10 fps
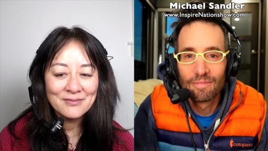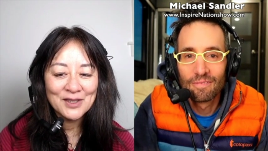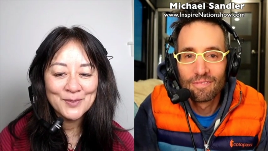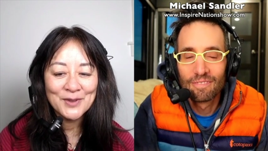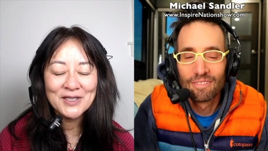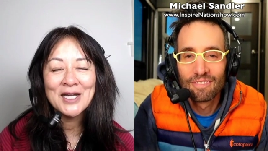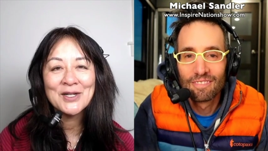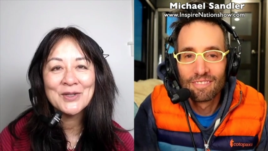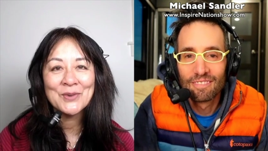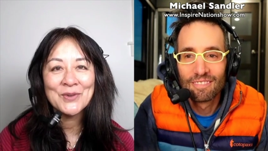
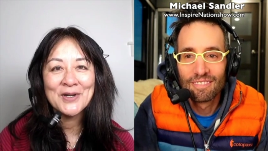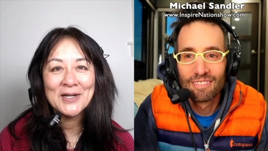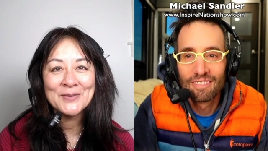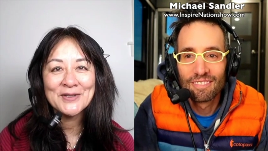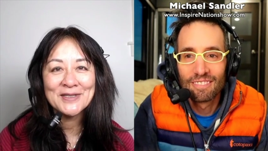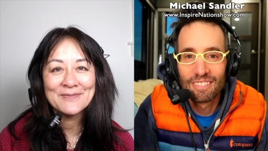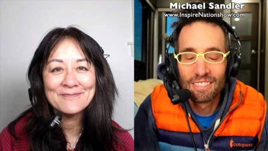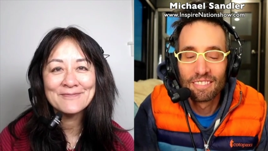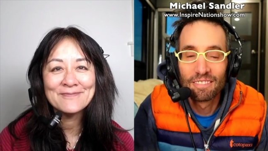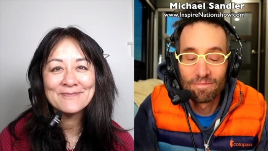Speaker 1: spectacular happening,
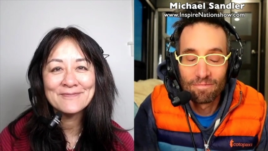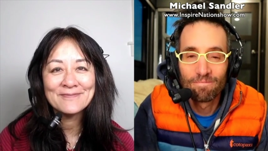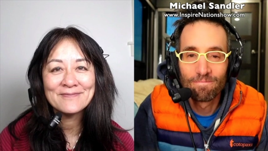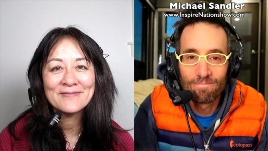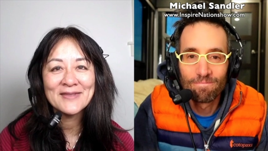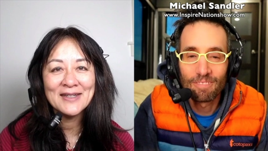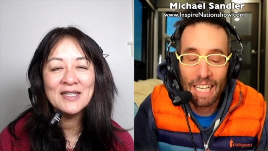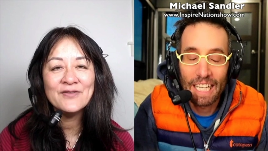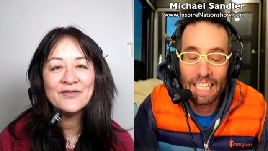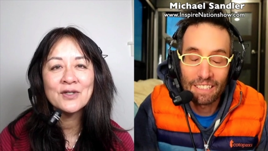
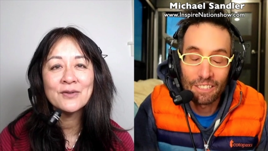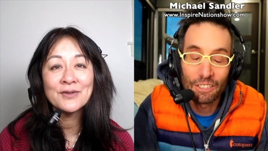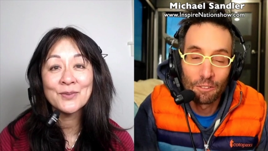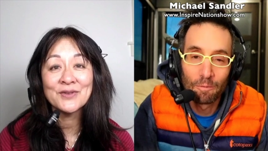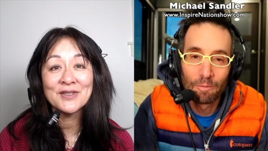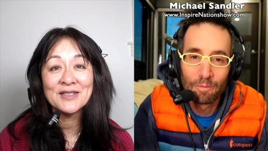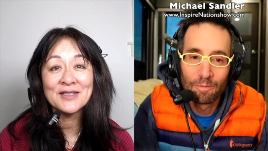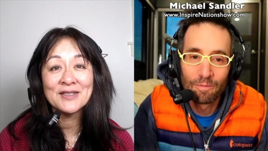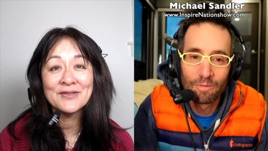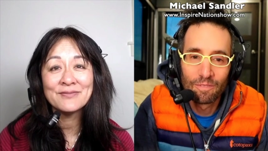even though it's really
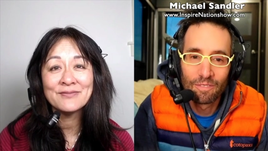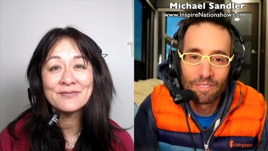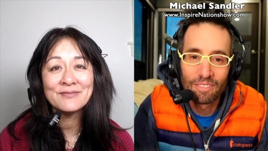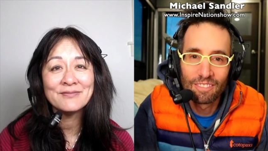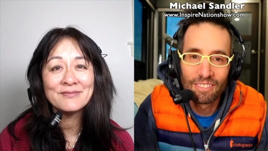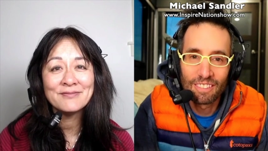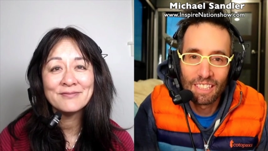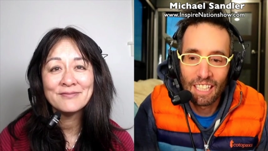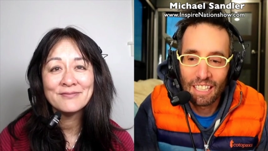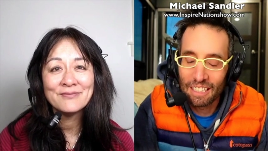tough.
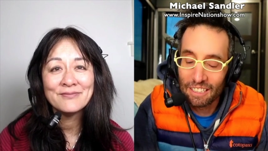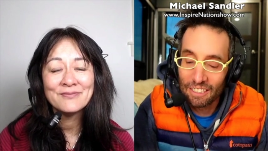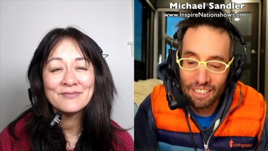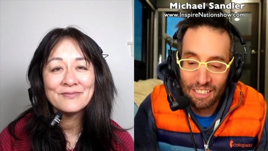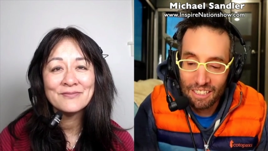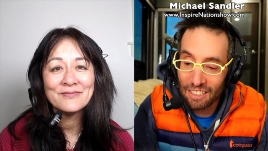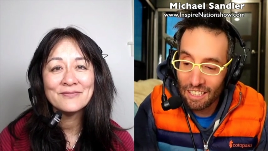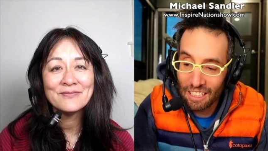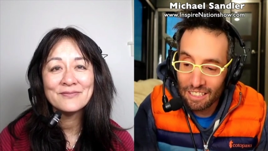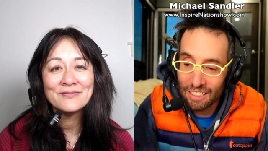
Speaker 2: Yeah,
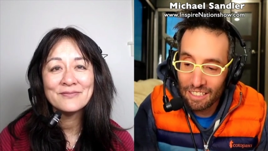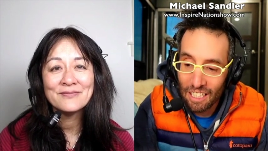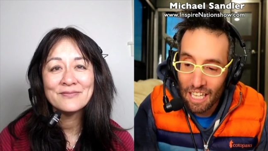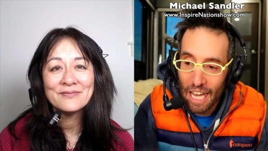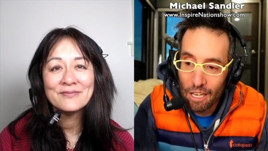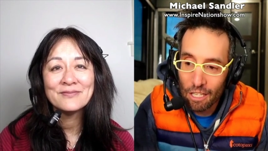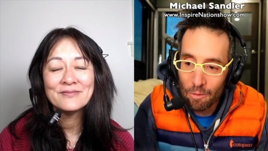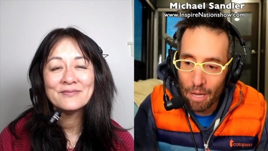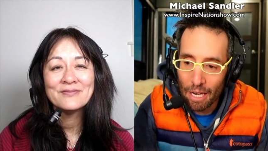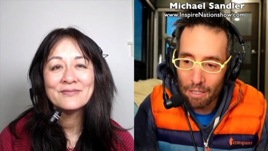it's in the
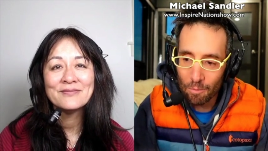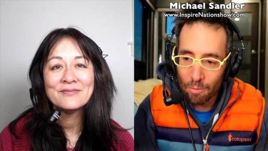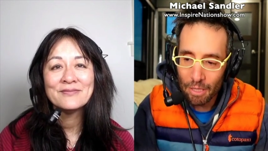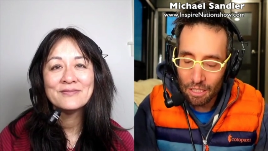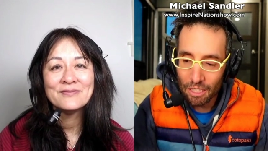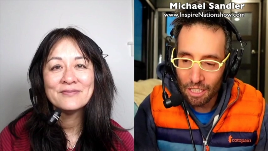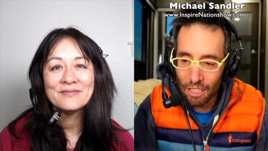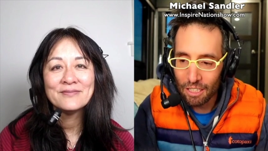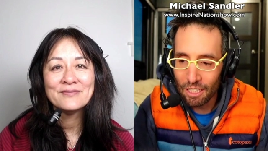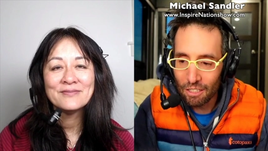better moments,
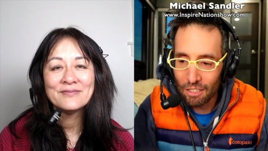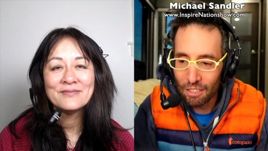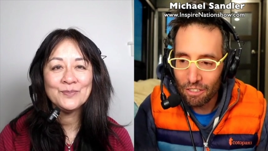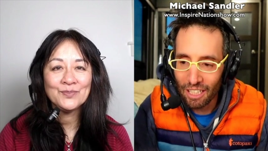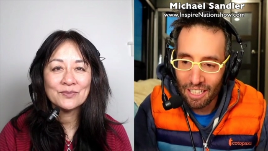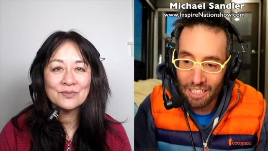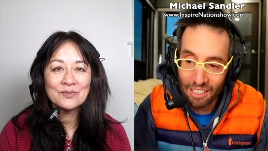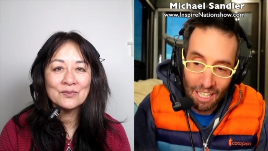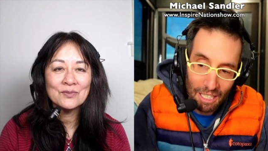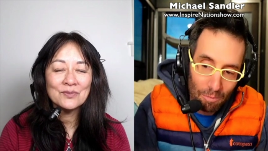it's interesting. And the
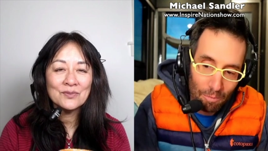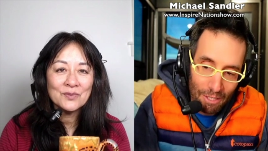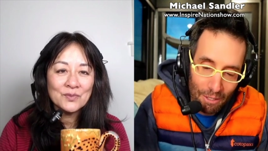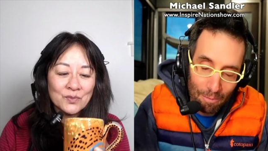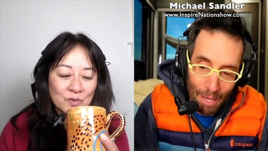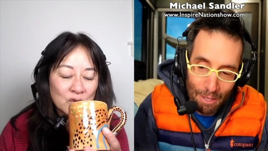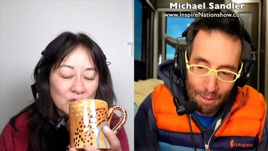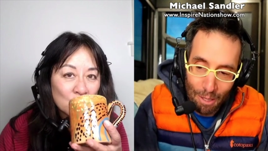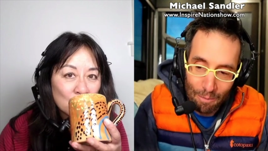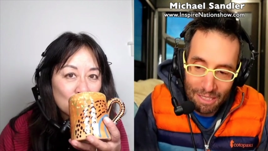less better
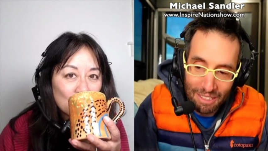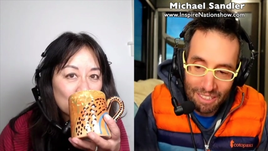moments,